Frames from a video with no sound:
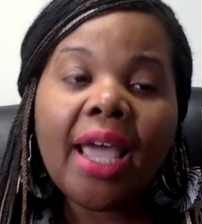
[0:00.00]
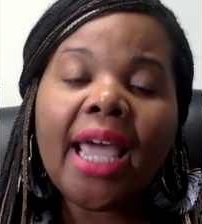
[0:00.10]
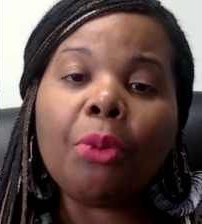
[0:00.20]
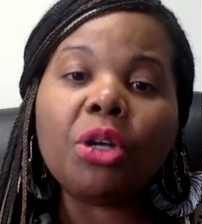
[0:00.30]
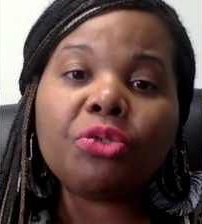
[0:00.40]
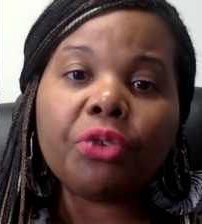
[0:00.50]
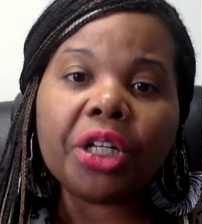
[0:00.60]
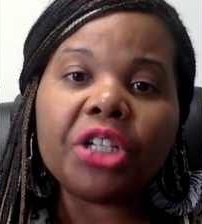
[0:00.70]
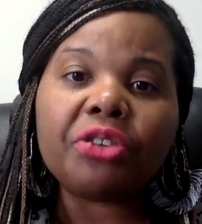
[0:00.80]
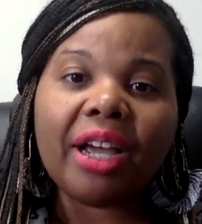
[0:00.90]
And what's
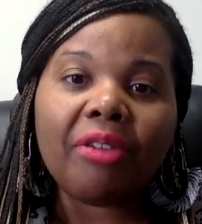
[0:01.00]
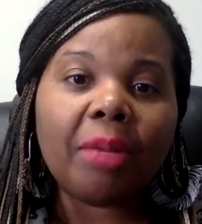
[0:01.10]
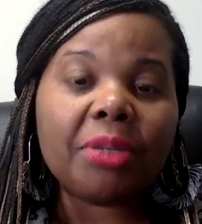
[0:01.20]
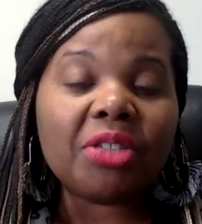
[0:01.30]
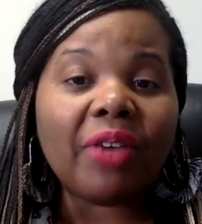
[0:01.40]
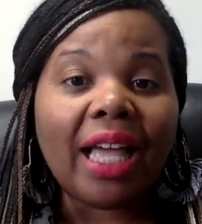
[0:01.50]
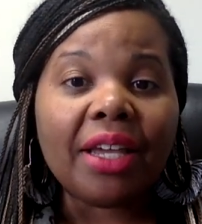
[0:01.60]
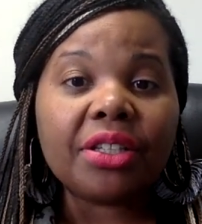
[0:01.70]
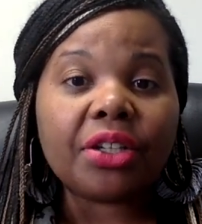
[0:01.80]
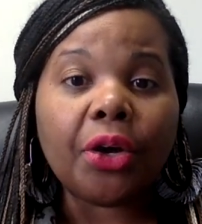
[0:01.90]
really driving up these
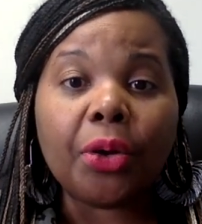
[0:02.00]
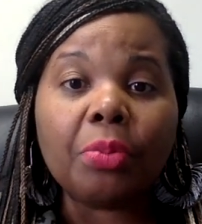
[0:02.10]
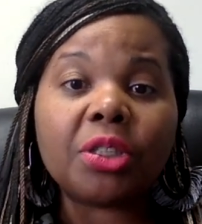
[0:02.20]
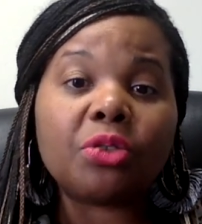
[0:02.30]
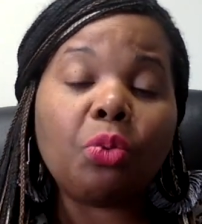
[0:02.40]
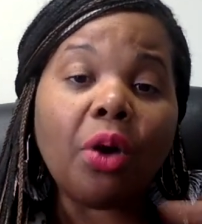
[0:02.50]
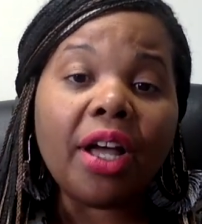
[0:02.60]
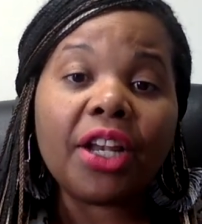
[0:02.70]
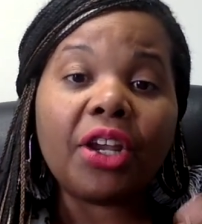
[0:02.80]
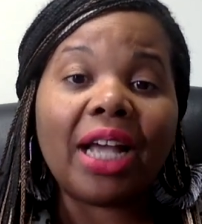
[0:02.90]
values of homes is,
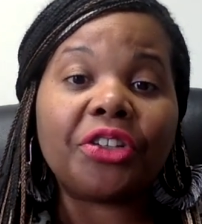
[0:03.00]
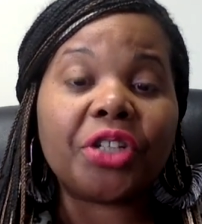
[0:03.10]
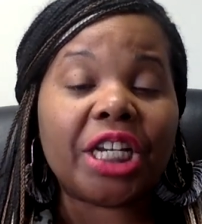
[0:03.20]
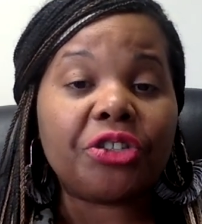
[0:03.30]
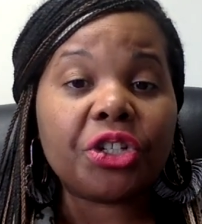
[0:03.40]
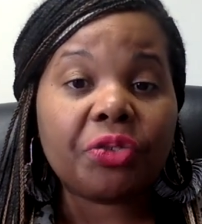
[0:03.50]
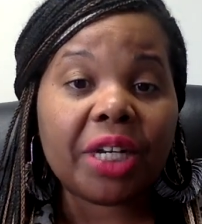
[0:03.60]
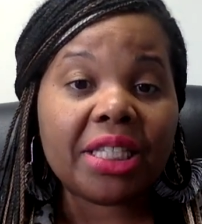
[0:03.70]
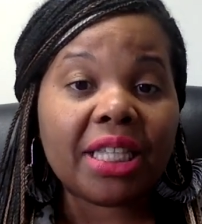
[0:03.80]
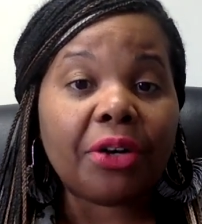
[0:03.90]
one, you got your interest
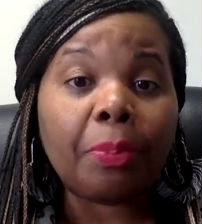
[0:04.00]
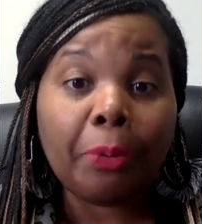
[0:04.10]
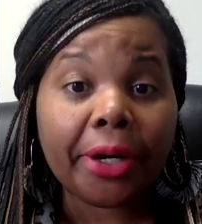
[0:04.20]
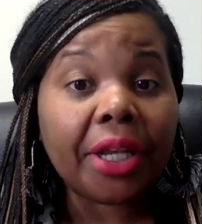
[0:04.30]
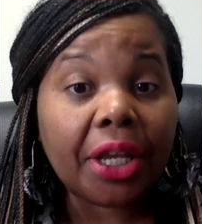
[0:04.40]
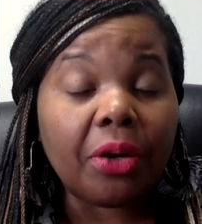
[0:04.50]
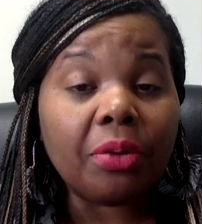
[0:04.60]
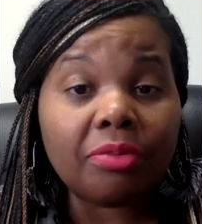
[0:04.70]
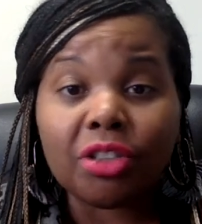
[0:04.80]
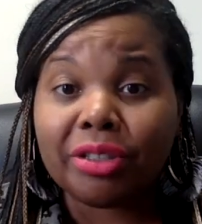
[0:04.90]
rates that are pretty low.
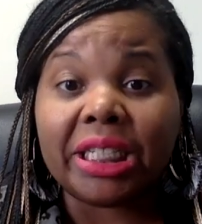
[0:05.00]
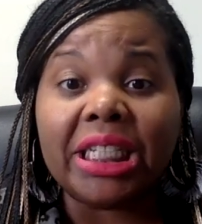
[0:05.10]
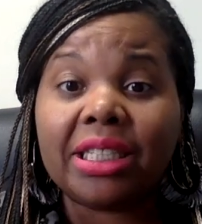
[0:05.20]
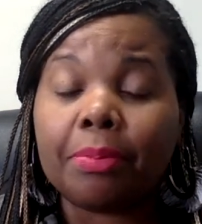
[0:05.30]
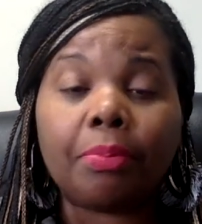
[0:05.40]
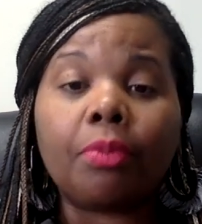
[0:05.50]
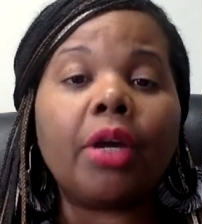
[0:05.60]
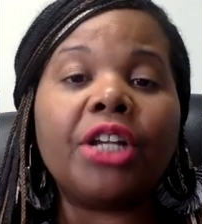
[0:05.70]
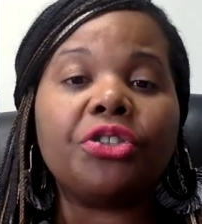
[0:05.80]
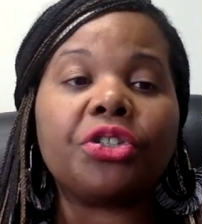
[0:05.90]
They're decent
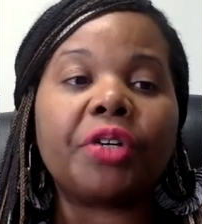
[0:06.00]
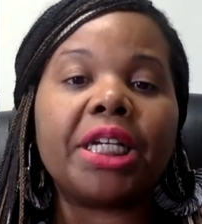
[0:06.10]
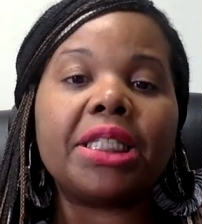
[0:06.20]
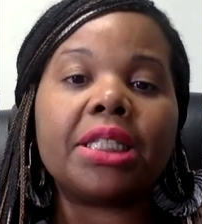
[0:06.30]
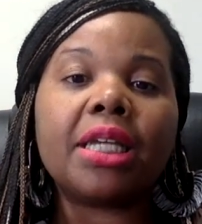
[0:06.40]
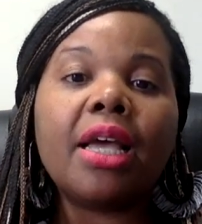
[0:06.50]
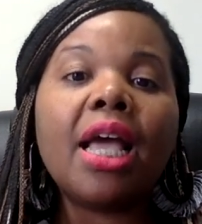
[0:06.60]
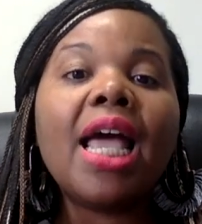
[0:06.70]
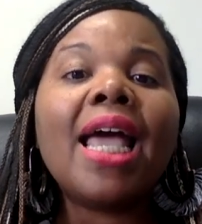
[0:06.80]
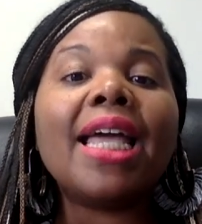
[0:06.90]
interest rates.
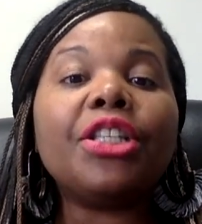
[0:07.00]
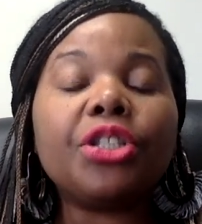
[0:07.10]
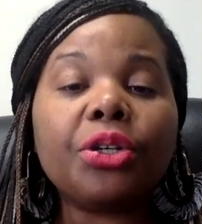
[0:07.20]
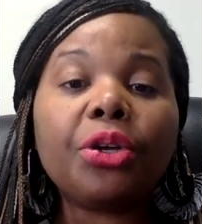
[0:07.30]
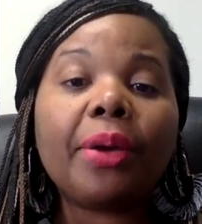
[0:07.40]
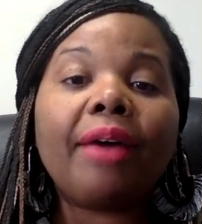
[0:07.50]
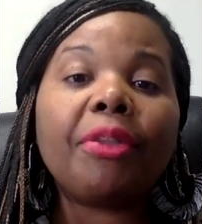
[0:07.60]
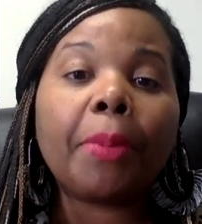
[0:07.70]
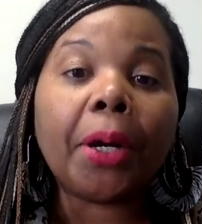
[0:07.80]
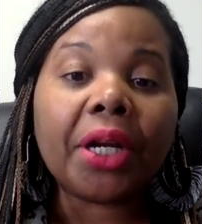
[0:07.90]
And two, you have the
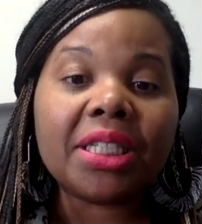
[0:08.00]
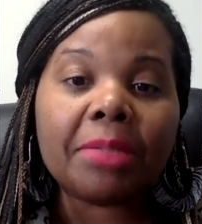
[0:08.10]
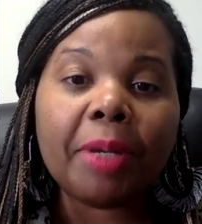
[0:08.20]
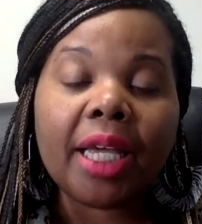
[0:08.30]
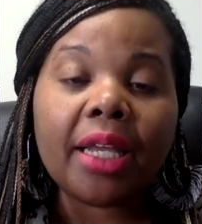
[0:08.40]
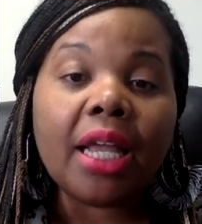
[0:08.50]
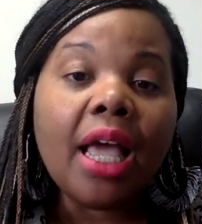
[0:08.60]
market demand.